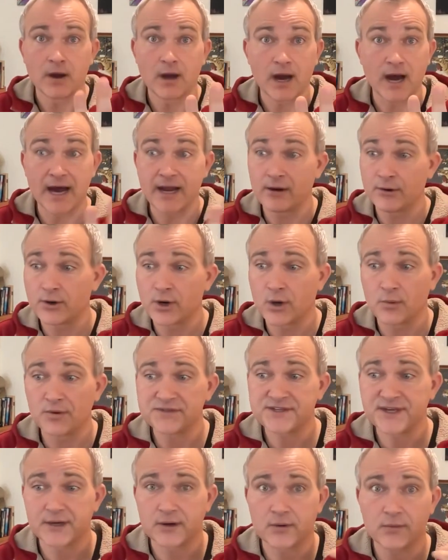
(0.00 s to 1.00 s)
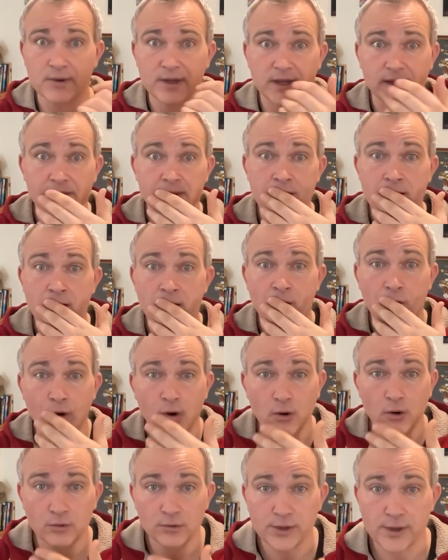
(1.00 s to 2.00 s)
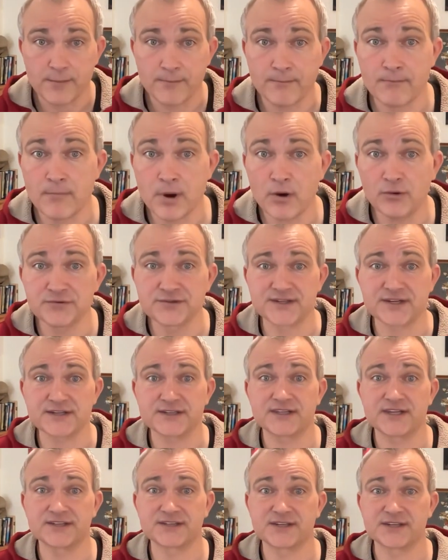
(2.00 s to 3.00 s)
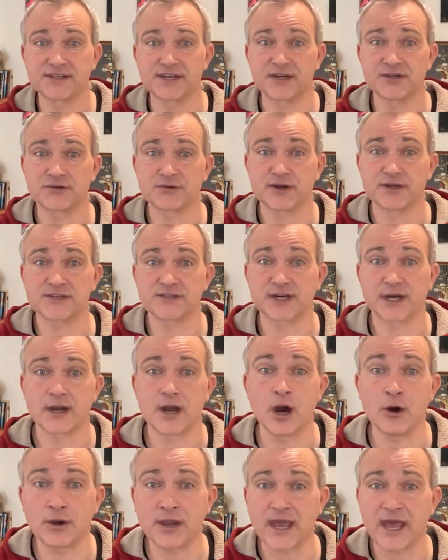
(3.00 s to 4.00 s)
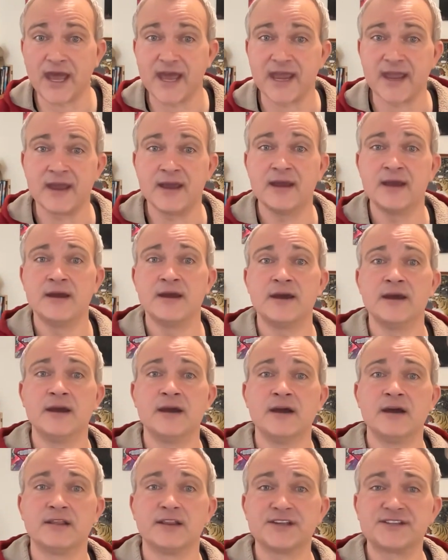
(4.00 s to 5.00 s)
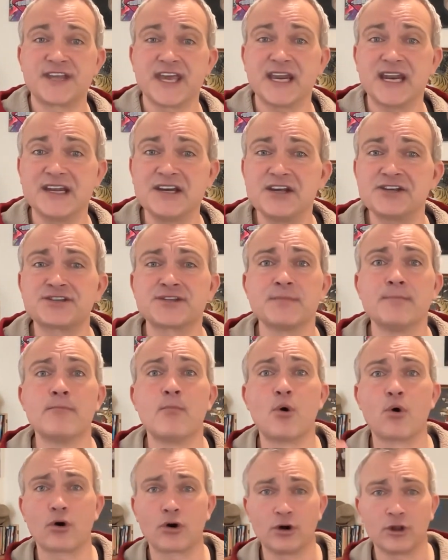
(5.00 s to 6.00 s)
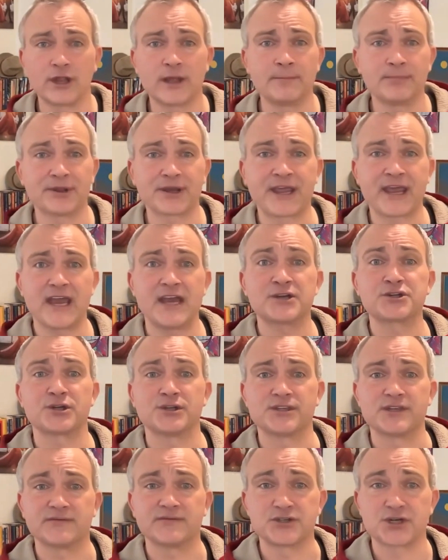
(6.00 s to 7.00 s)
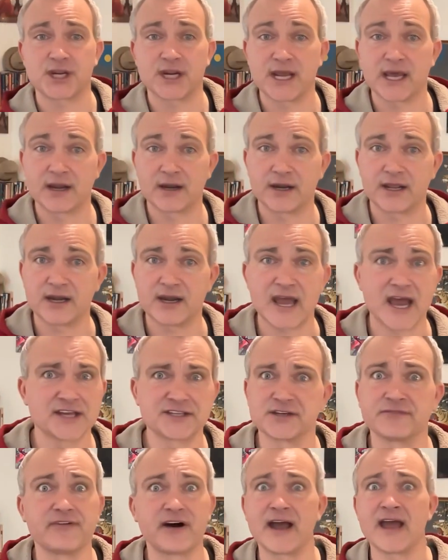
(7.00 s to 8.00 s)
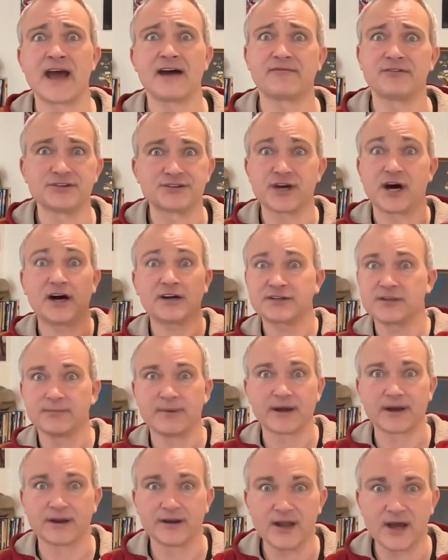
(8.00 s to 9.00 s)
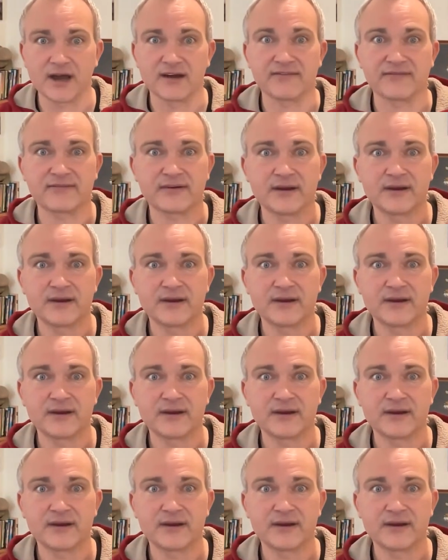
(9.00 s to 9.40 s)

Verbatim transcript: I don't know what's going to win. Holy Moses, this is interesting. Okay. Let's get into some moral implications of gene editing, as if I haven't talked about enough.